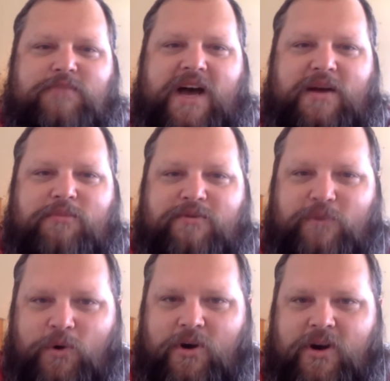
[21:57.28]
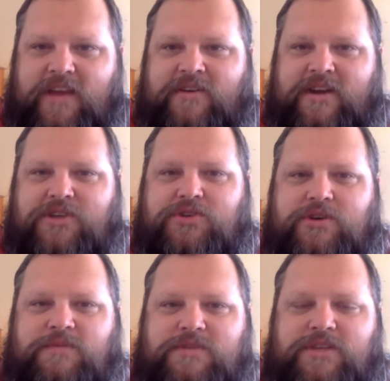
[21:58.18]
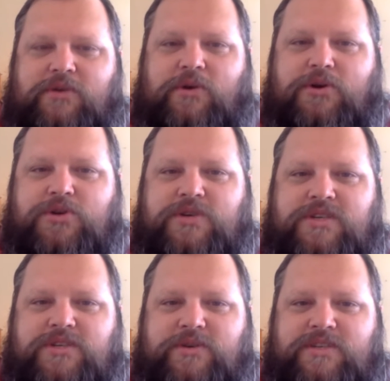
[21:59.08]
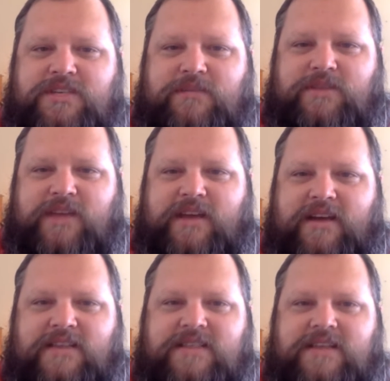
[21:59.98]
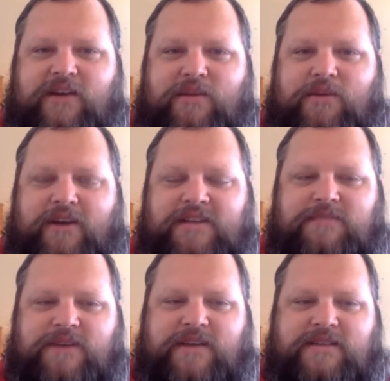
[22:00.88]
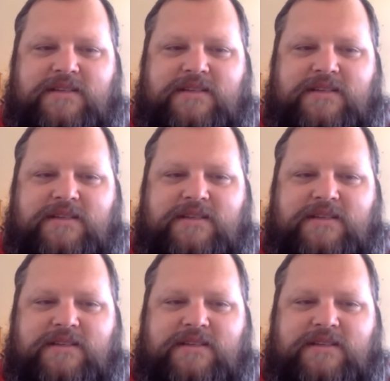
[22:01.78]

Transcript: Back before even a trip to the grocery store seemed like a scary prospect.